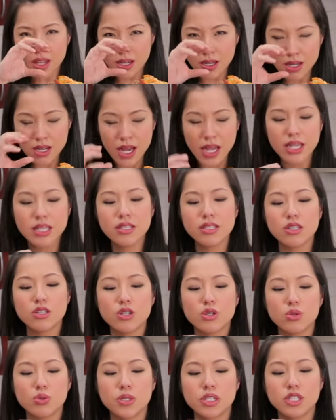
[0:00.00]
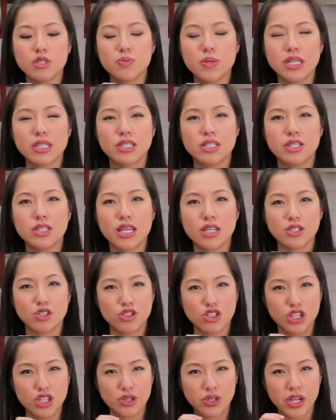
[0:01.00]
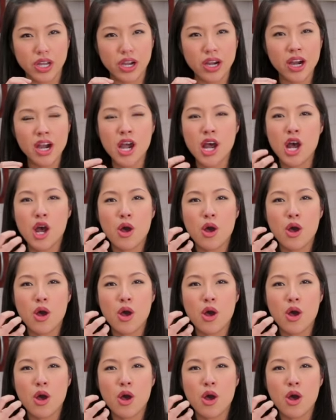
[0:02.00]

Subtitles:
Nice and crisp exterior,